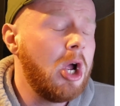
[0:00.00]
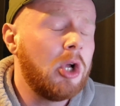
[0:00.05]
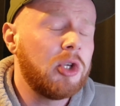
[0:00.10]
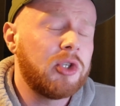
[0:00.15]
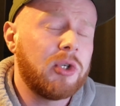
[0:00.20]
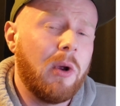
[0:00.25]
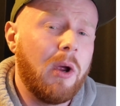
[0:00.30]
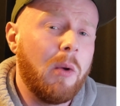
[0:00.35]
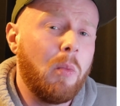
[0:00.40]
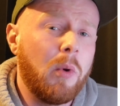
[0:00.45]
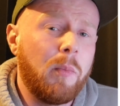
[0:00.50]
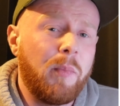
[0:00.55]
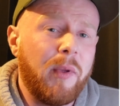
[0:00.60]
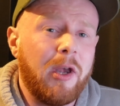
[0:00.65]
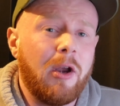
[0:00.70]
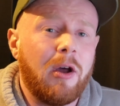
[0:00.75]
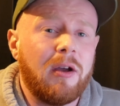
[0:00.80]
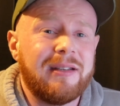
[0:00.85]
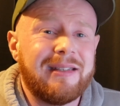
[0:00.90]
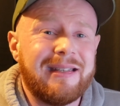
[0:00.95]
so it would
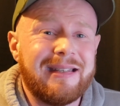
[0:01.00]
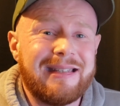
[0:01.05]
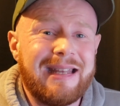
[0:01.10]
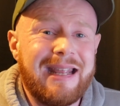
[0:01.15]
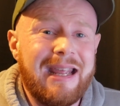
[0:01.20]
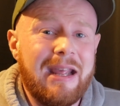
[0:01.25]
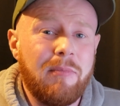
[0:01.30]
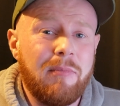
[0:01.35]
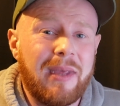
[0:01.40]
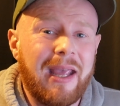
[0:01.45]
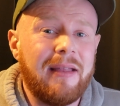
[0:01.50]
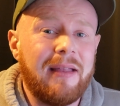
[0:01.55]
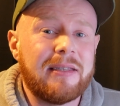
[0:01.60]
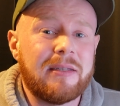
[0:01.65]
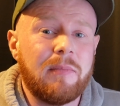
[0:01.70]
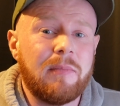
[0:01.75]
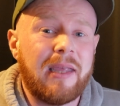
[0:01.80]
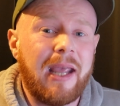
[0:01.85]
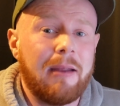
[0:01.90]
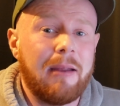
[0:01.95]
be nice to see him getting
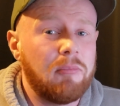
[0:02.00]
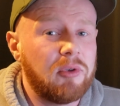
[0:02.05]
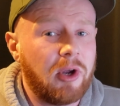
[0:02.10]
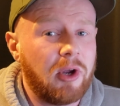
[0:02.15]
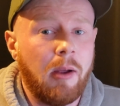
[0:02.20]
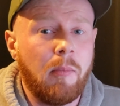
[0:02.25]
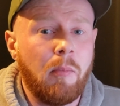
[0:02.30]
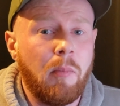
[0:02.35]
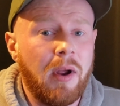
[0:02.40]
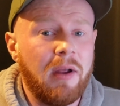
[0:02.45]
some game time.